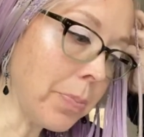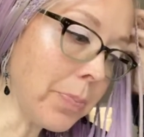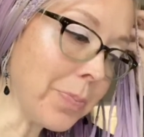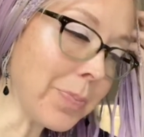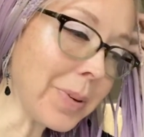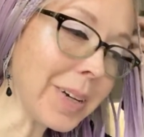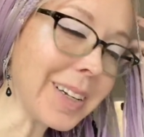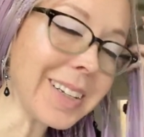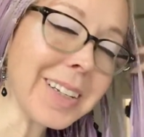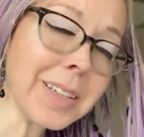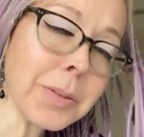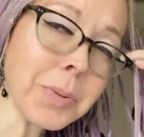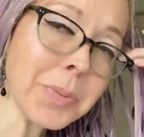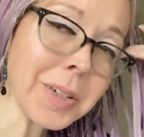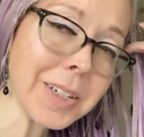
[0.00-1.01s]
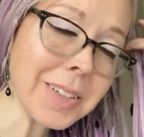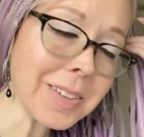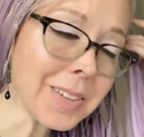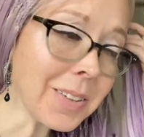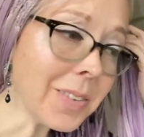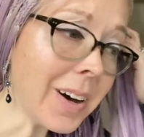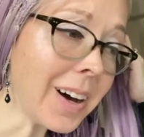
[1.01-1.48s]
But he's been working
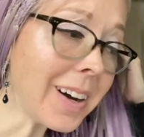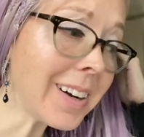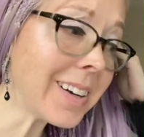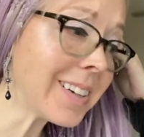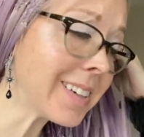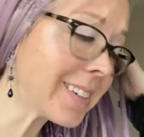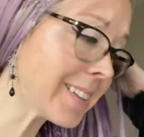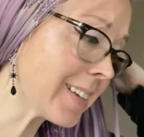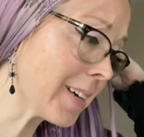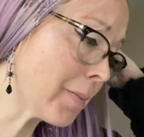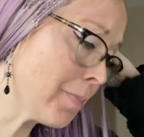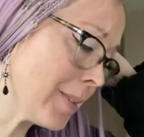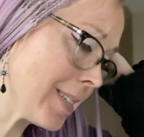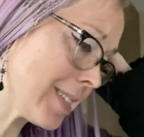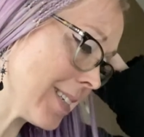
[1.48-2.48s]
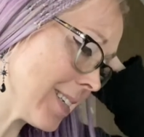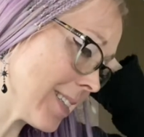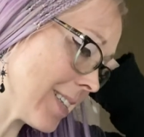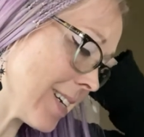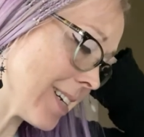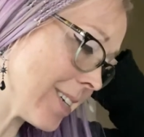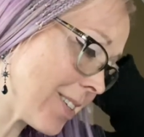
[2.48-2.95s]
so hard and like missing
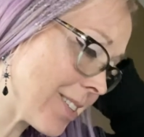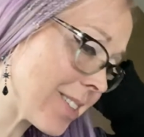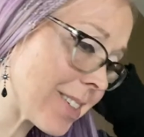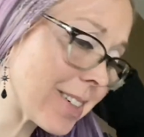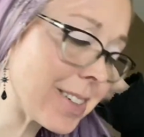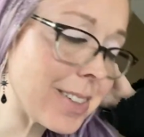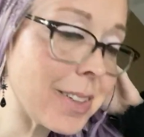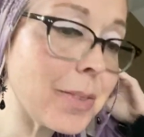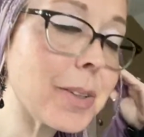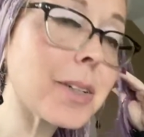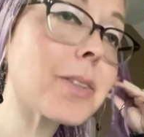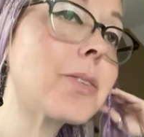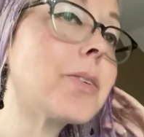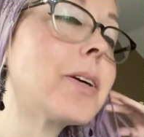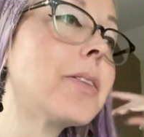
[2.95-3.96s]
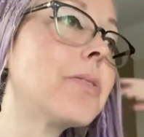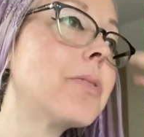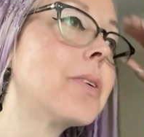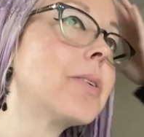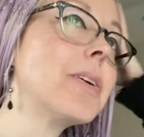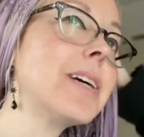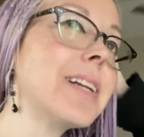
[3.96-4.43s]
lunch because he works straight
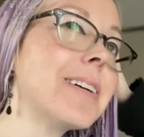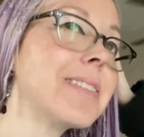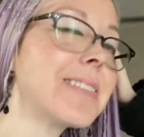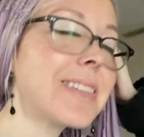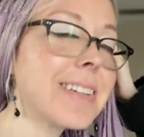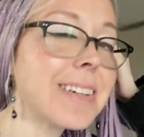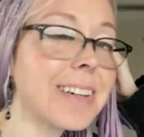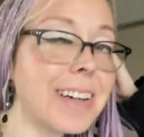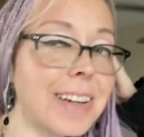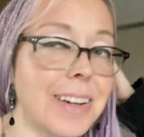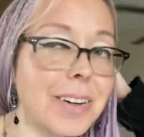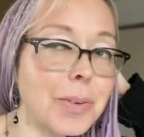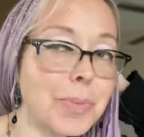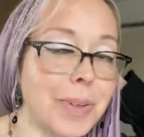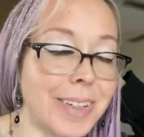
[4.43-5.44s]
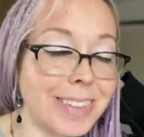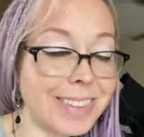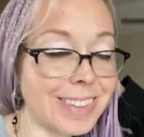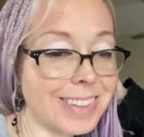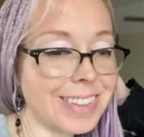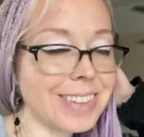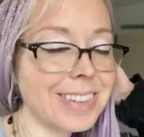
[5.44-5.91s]
through it. And I was like, I hope he
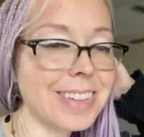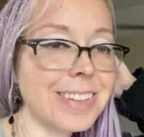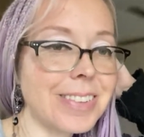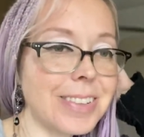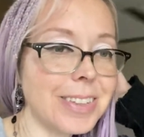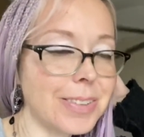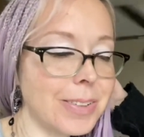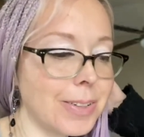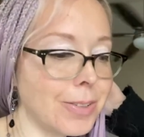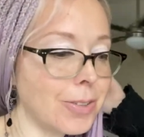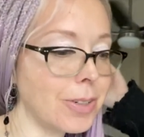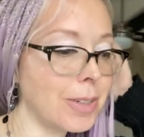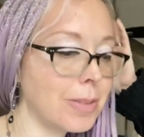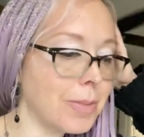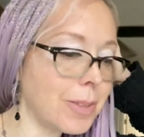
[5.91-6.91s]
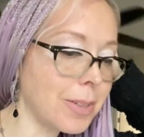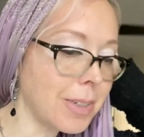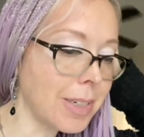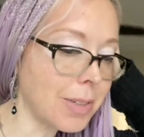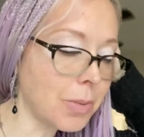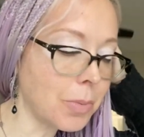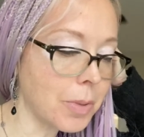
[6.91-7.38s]
said yes because I really want to treat him to a
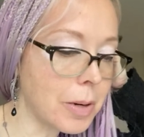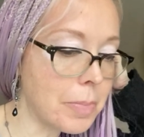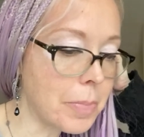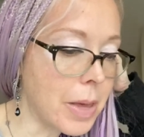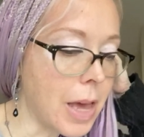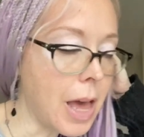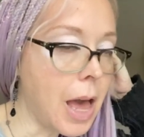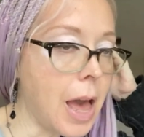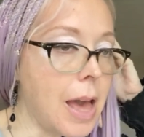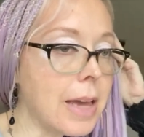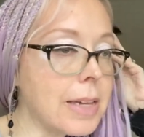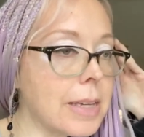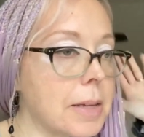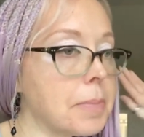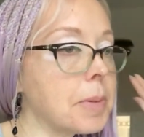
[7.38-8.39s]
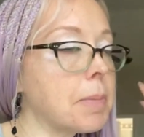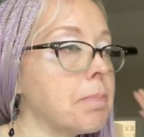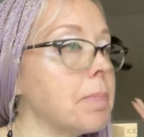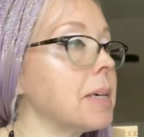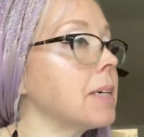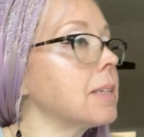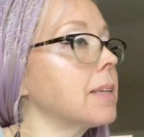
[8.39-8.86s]
nice warm yummy
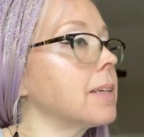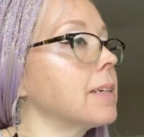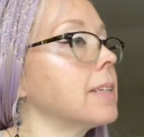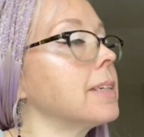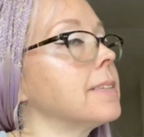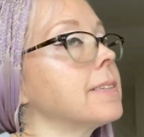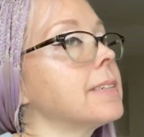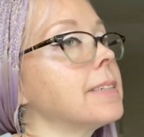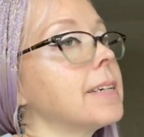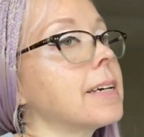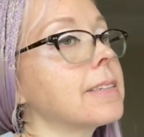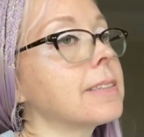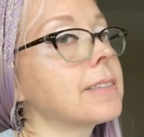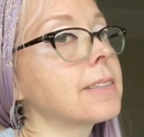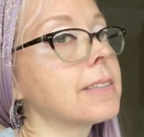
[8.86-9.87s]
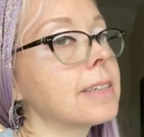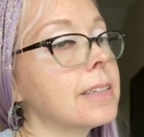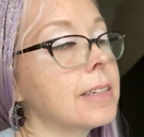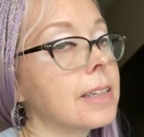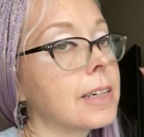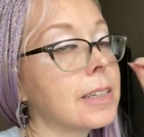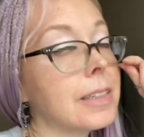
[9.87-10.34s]
meal. And he said yes.
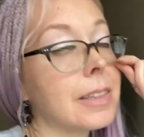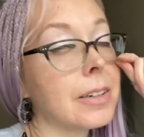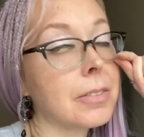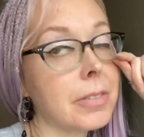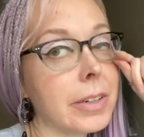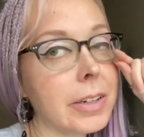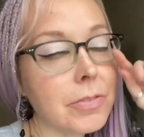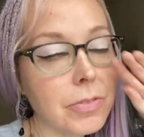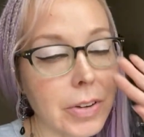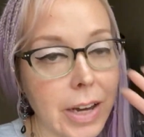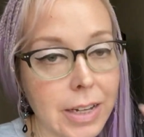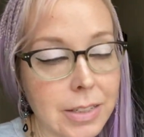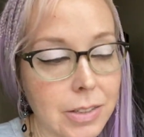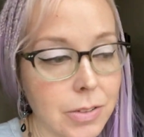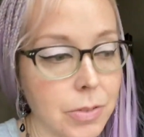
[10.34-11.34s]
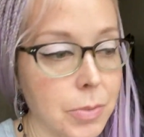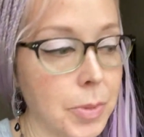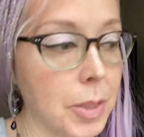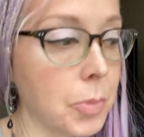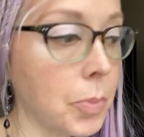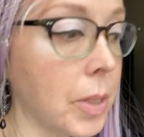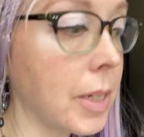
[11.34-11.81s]
And luckily they're very fast from
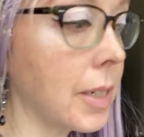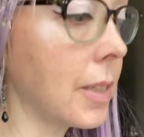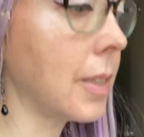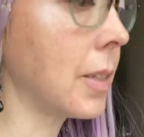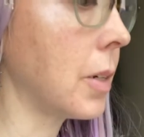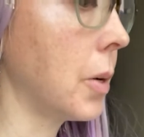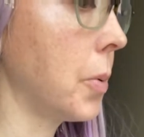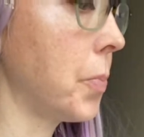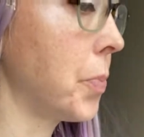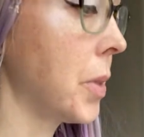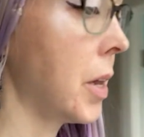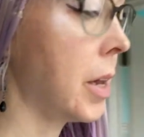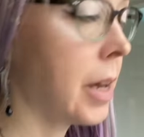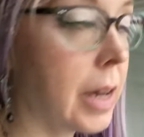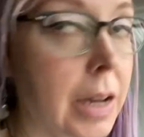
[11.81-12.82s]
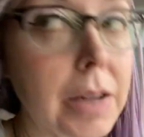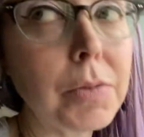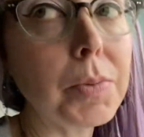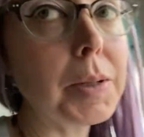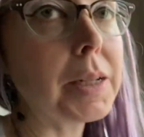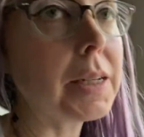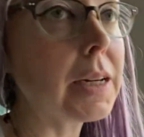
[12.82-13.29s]
this place. So
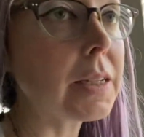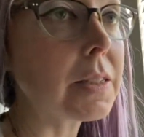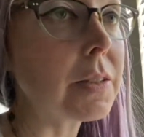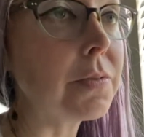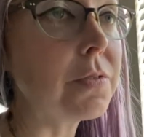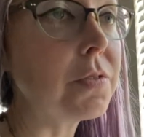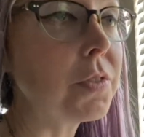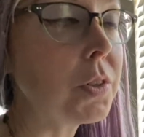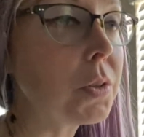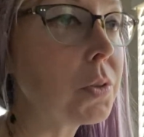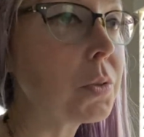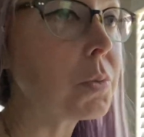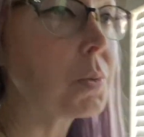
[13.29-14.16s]
everybody got some food.